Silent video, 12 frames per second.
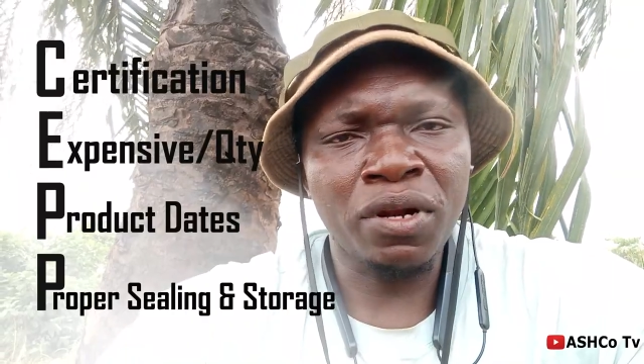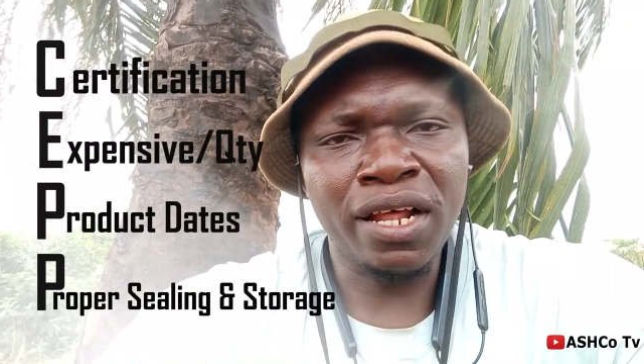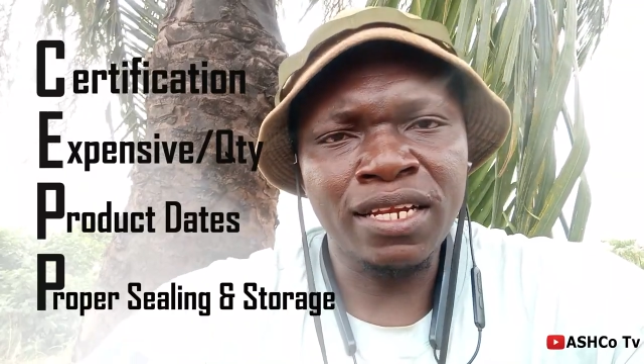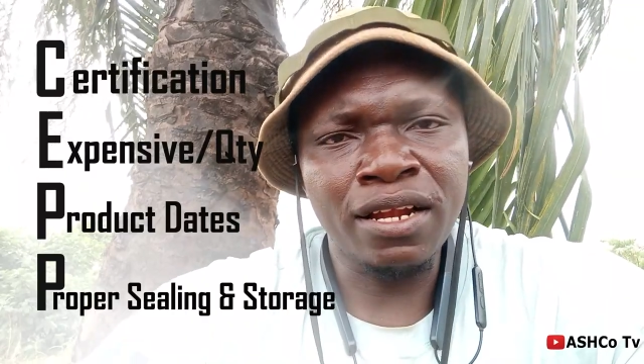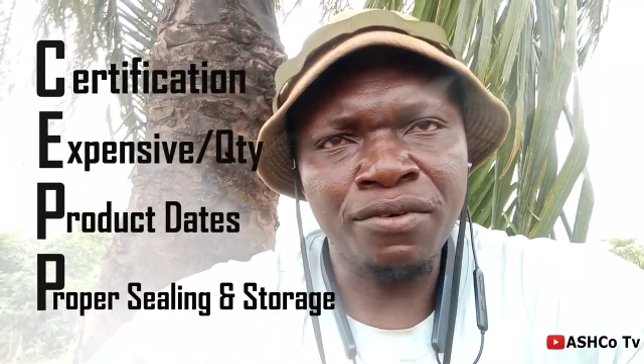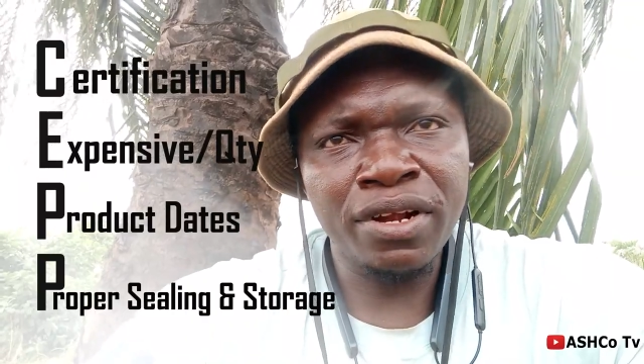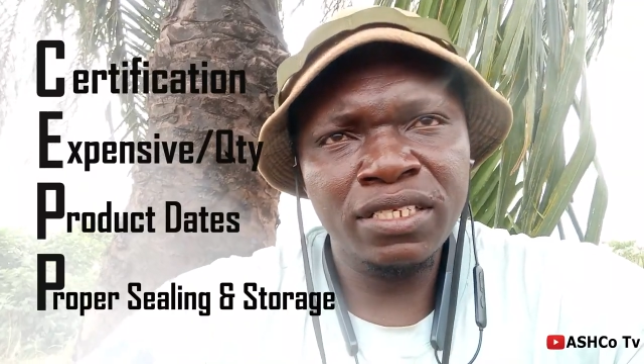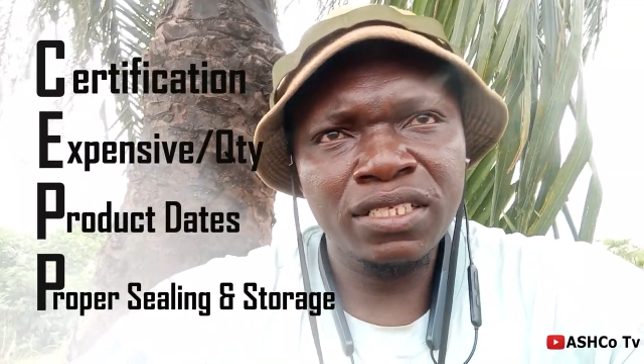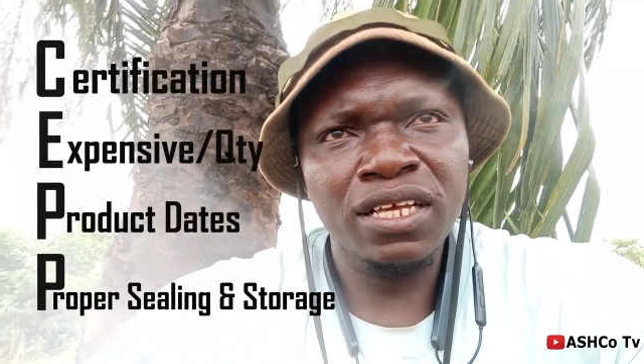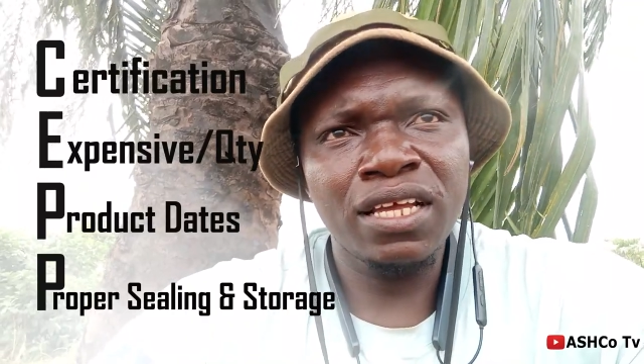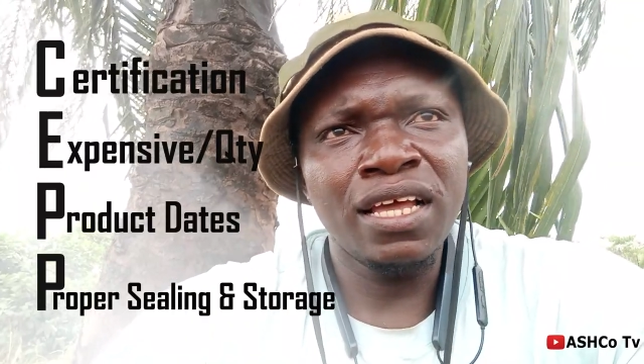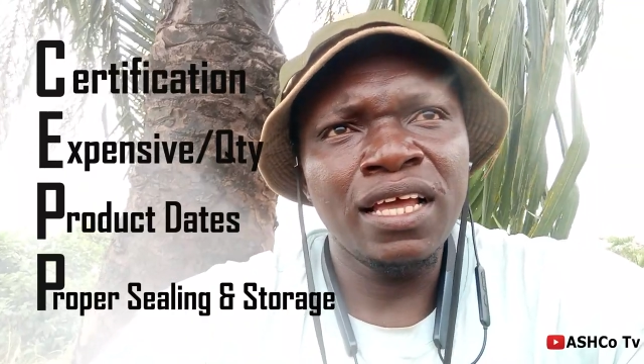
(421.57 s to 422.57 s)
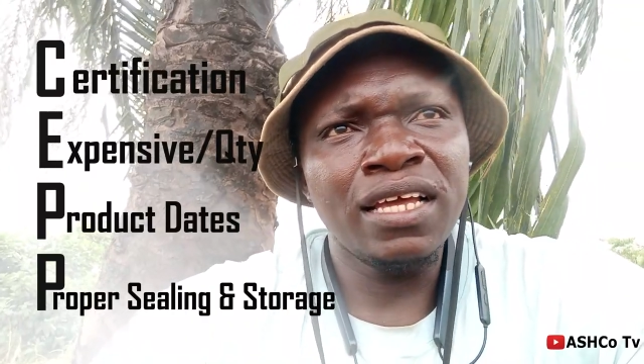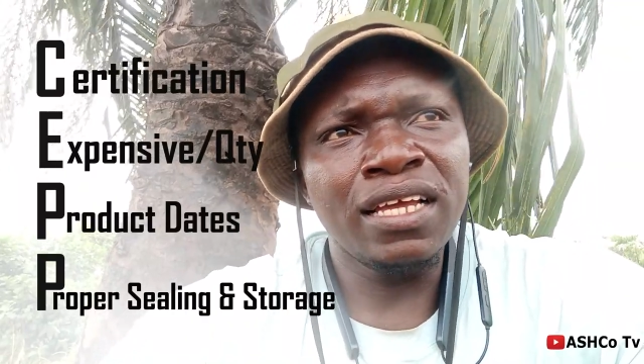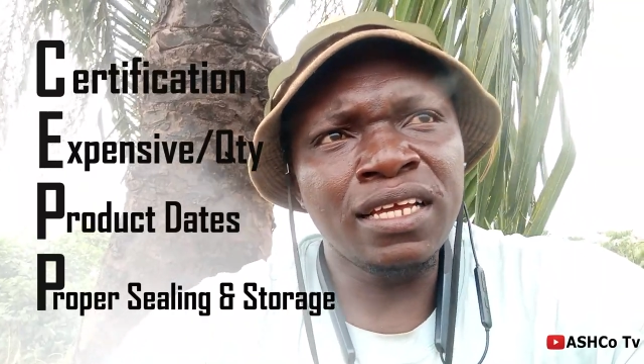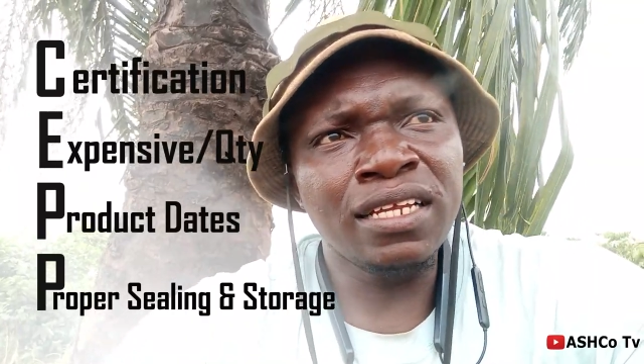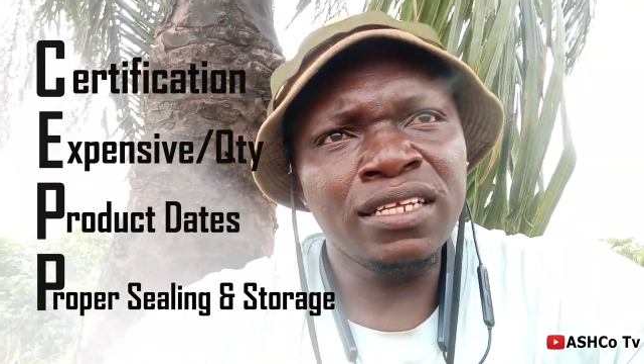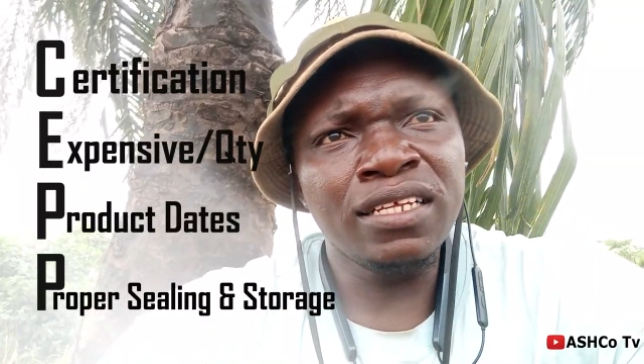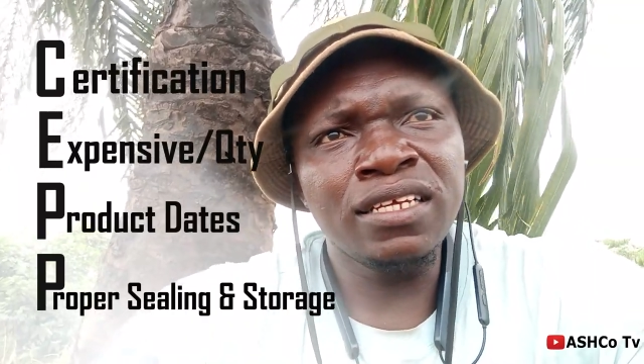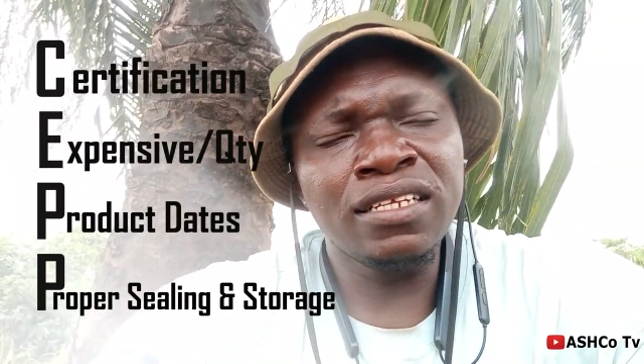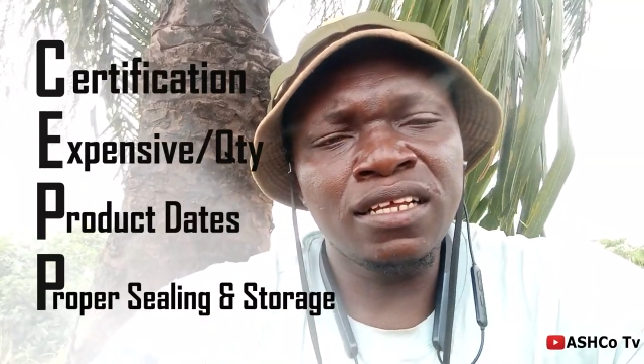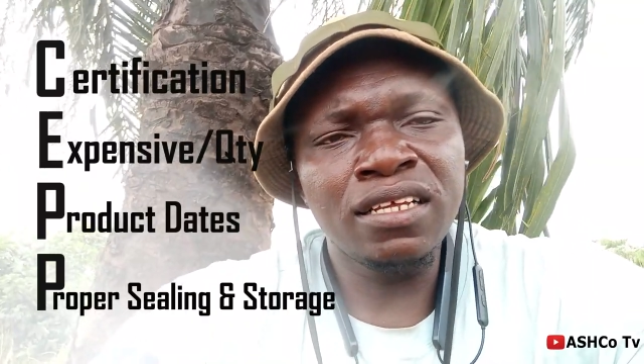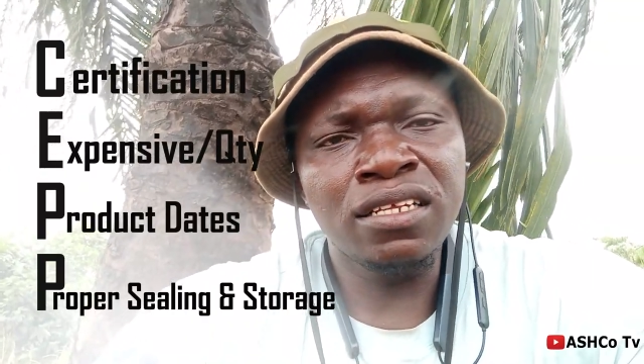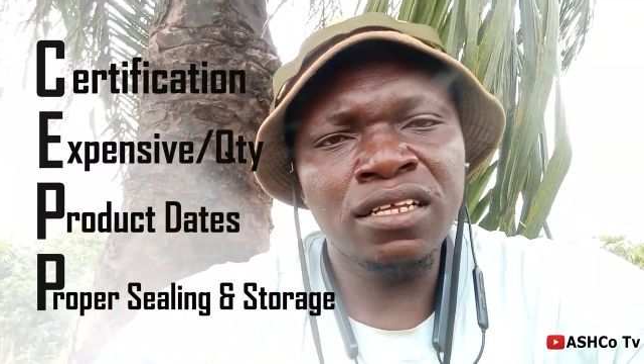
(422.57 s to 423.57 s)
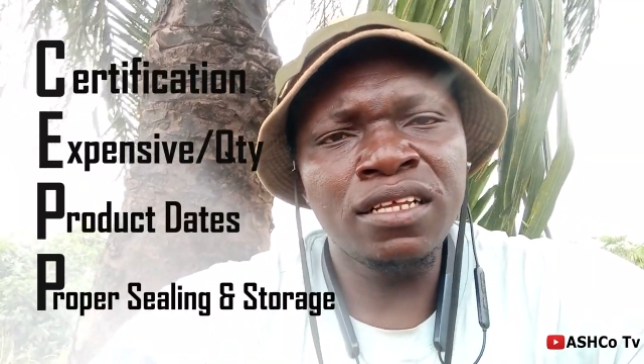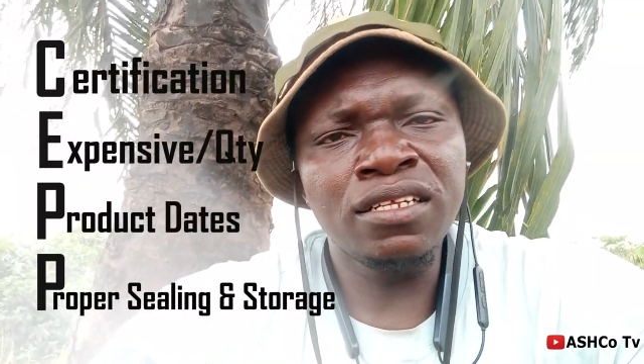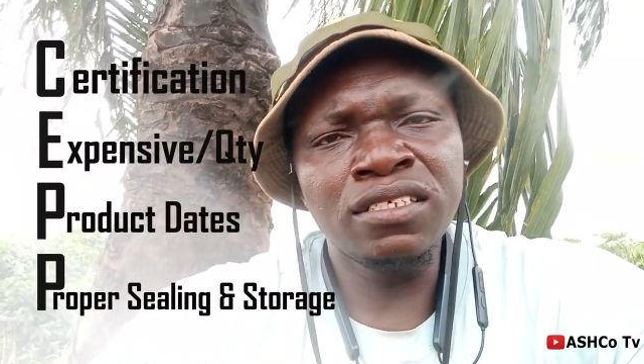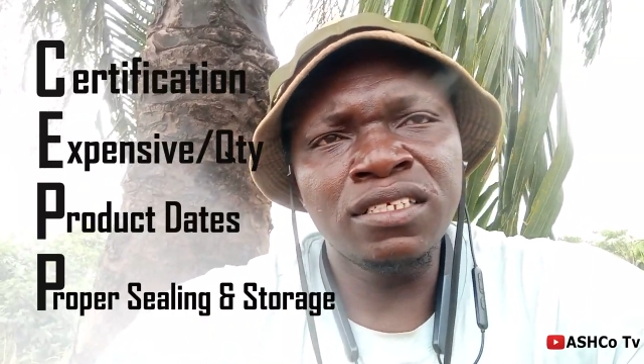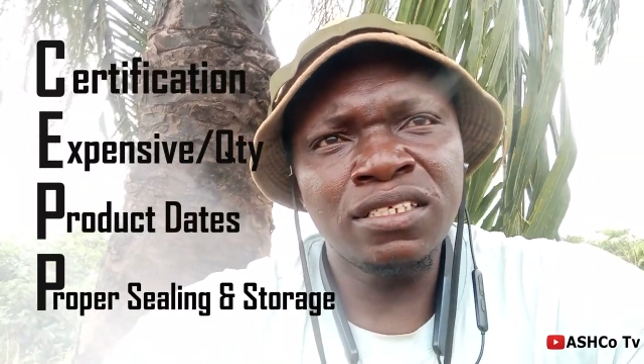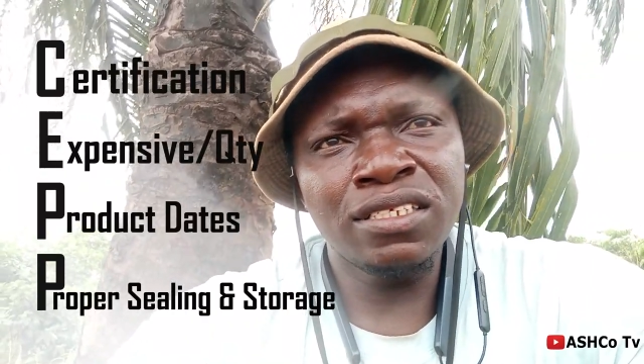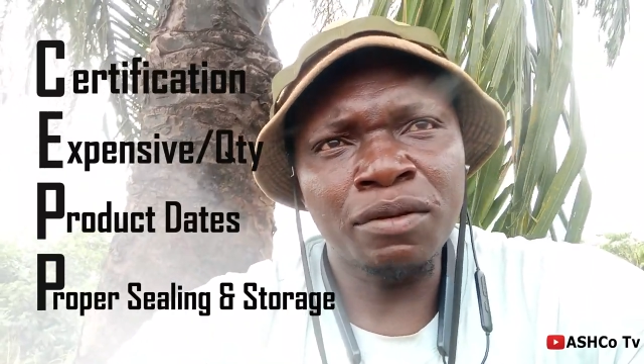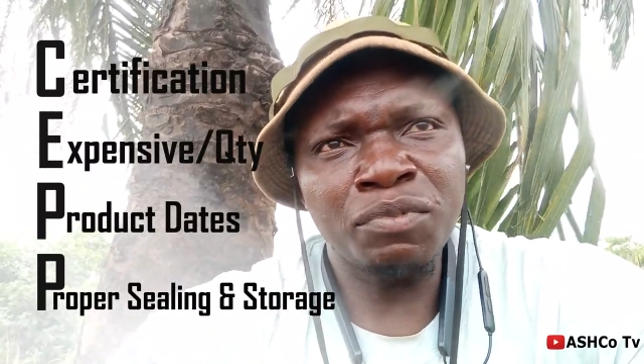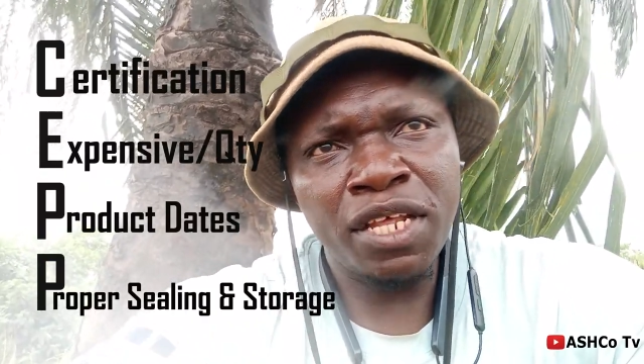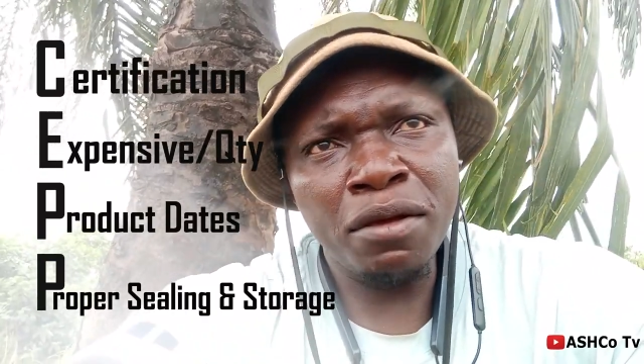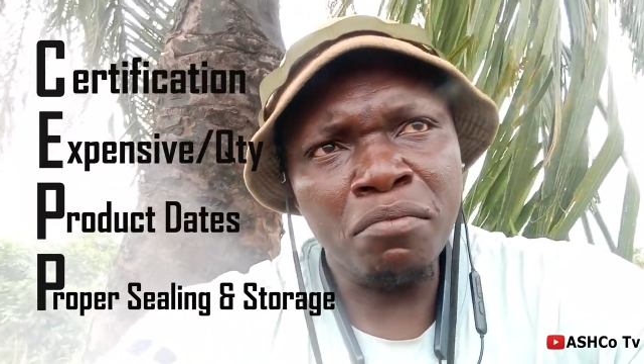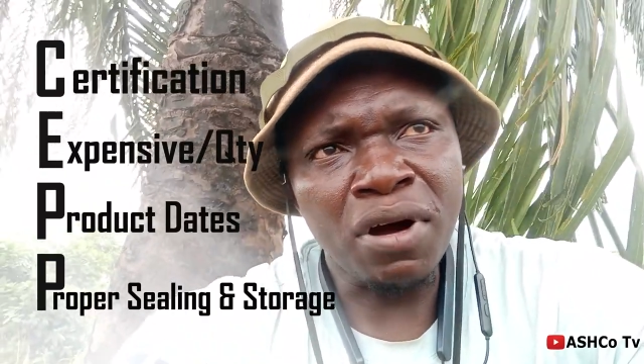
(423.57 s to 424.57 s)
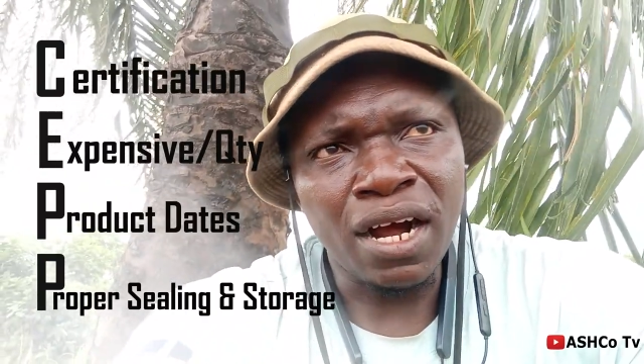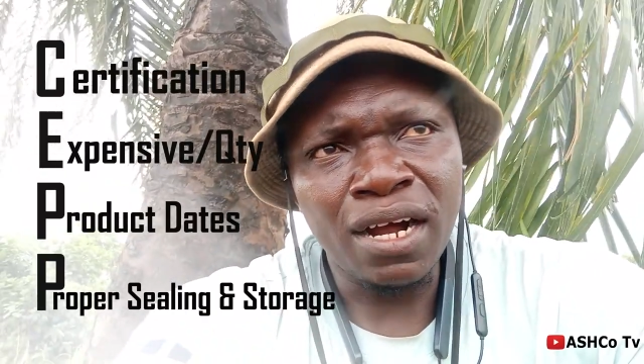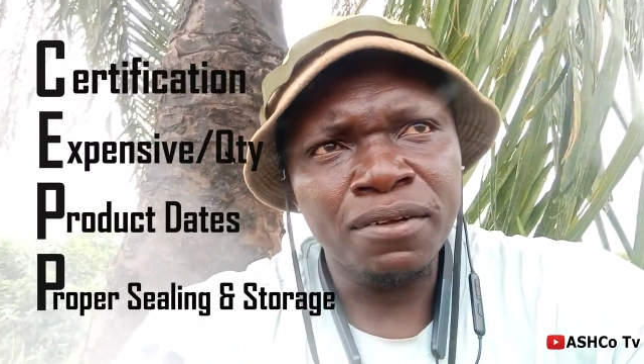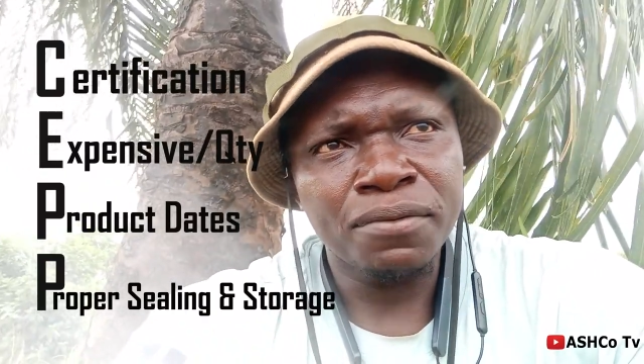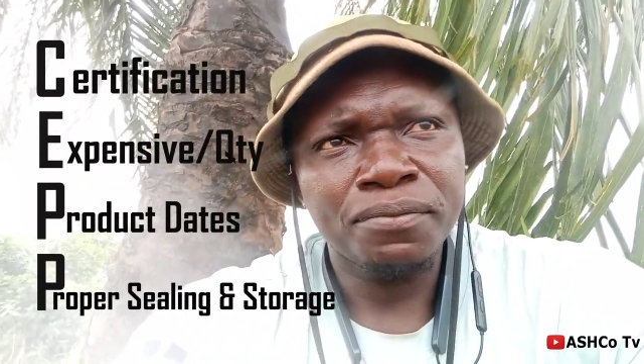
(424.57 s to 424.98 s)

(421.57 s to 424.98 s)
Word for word: plant the rest in, in, in, in September,